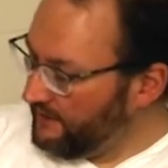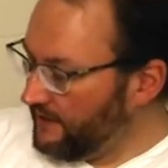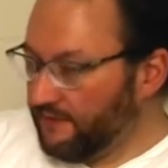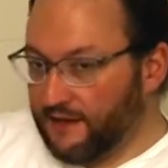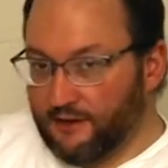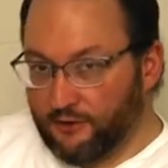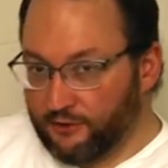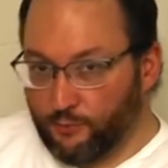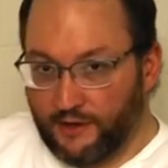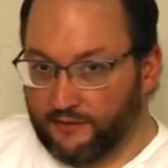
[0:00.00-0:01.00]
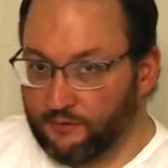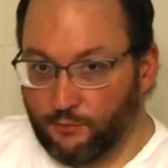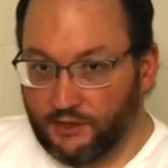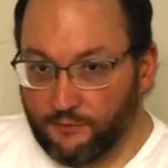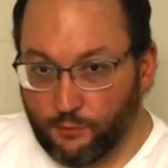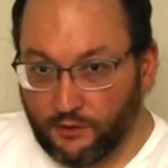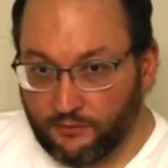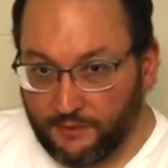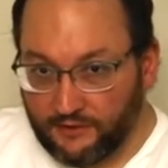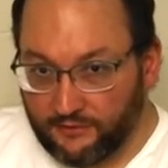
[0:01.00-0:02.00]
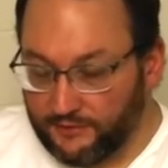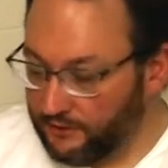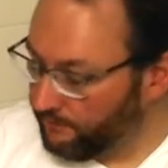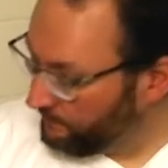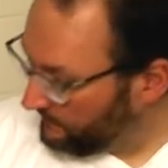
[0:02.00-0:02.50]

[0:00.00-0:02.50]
the end, then hook the weights, whatever works best for you.